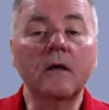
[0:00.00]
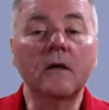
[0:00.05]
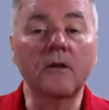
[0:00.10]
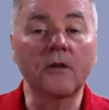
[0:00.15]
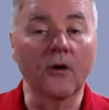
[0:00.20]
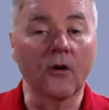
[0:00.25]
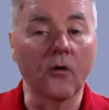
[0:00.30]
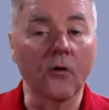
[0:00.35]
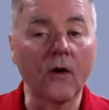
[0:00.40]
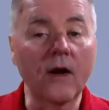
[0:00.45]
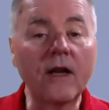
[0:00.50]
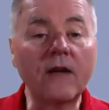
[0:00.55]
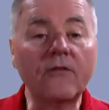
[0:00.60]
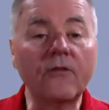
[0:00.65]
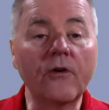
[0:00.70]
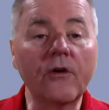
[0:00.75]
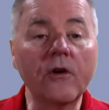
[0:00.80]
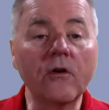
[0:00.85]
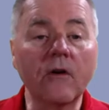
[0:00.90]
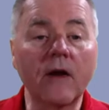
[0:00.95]
The grade
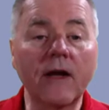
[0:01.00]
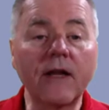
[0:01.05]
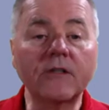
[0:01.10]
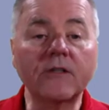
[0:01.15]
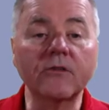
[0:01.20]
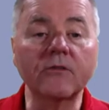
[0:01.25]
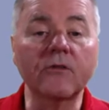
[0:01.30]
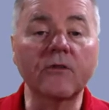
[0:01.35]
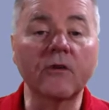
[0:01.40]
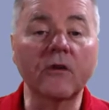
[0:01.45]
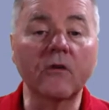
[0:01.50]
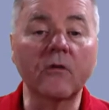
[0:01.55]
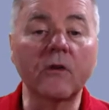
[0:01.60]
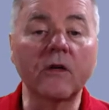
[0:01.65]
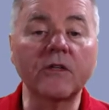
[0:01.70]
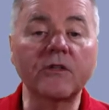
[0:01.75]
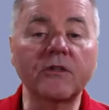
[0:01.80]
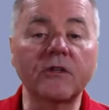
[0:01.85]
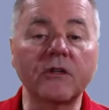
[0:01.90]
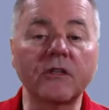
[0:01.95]
for your answer to the
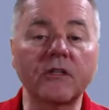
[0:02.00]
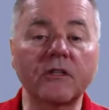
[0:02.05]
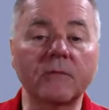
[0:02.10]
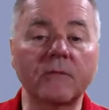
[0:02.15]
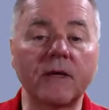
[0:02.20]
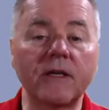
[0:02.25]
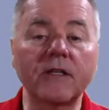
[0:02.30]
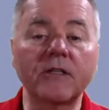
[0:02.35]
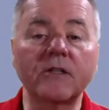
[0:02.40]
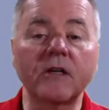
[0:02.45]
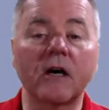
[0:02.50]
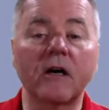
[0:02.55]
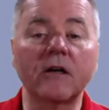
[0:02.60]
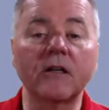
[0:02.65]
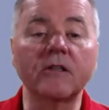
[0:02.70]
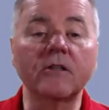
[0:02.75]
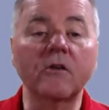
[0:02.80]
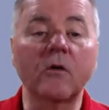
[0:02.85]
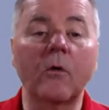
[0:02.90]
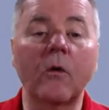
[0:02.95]
question is based on
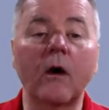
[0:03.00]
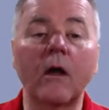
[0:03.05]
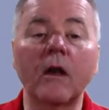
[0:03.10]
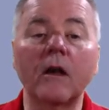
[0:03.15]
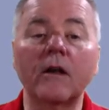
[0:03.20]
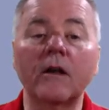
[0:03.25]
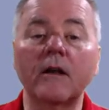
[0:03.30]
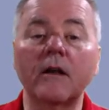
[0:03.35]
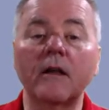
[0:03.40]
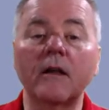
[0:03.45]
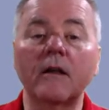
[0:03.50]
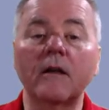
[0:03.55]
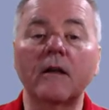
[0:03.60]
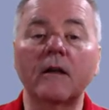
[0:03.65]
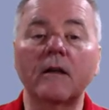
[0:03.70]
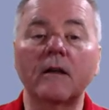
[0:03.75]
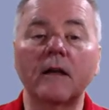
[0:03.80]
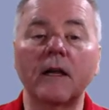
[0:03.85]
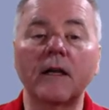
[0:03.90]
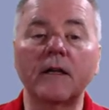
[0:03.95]
its quality
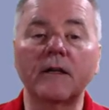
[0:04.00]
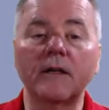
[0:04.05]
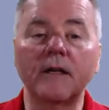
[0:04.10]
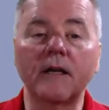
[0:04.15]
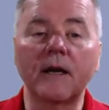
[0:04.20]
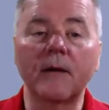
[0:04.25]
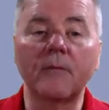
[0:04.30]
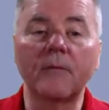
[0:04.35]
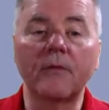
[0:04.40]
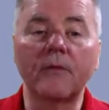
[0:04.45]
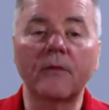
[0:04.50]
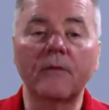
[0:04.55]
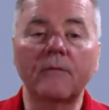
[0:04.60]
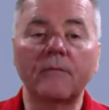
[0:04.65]
and depth.